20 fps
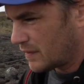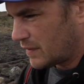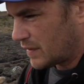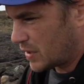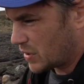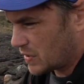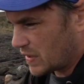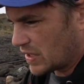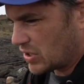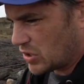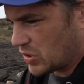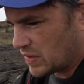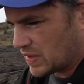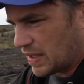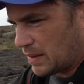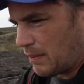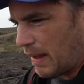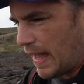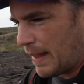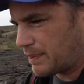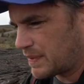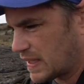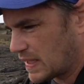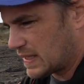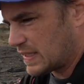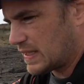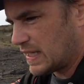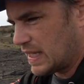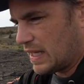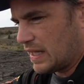there's interesting maps that
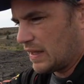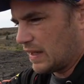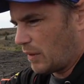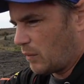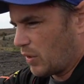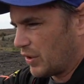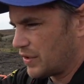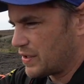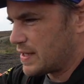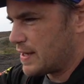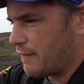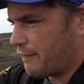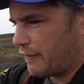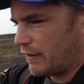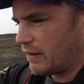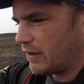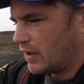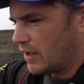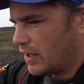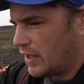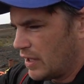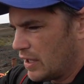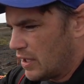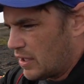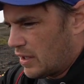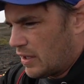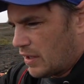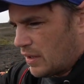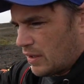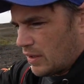see like where
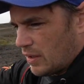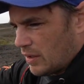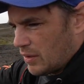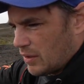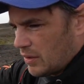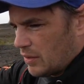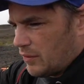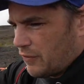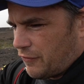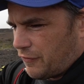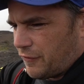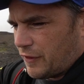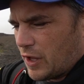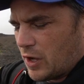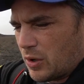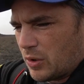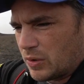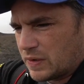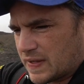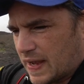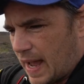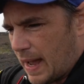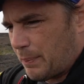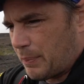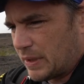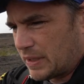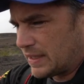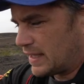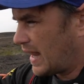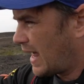different flows
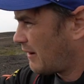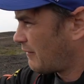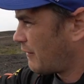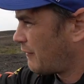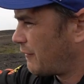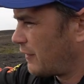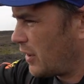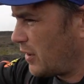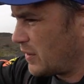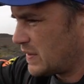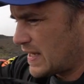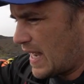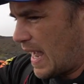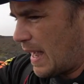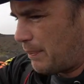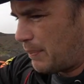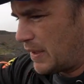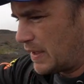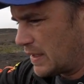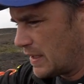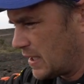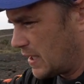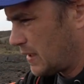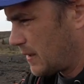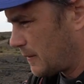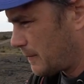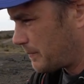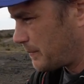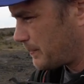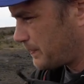happened, lava flows happened.
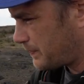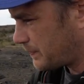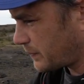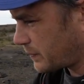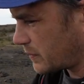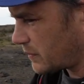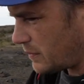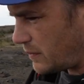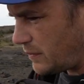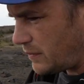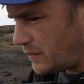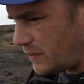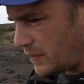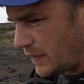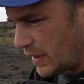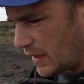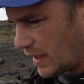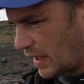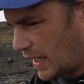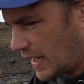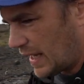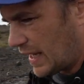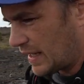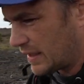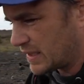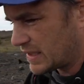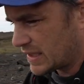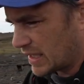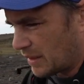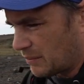Uh,
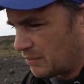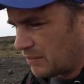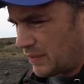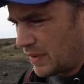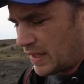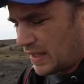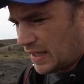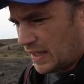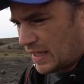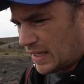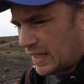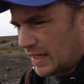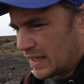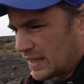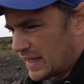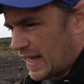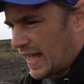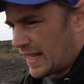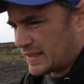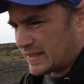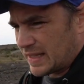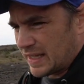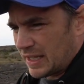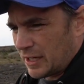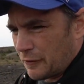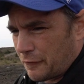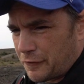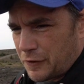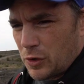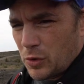some lasting
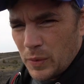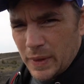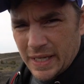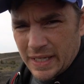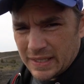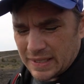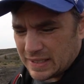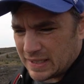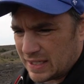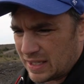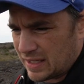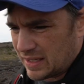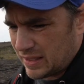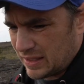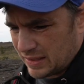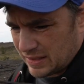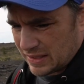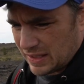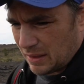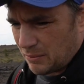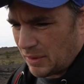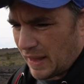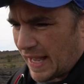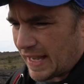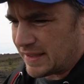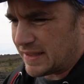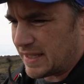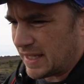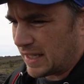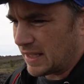a few weeks, some
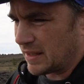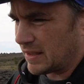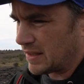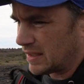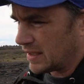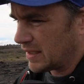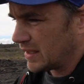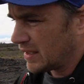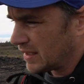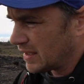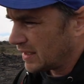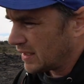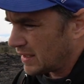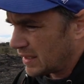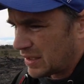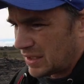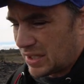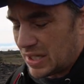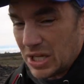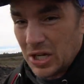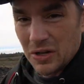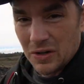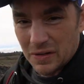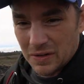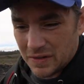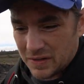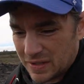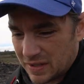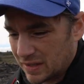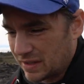lasting years.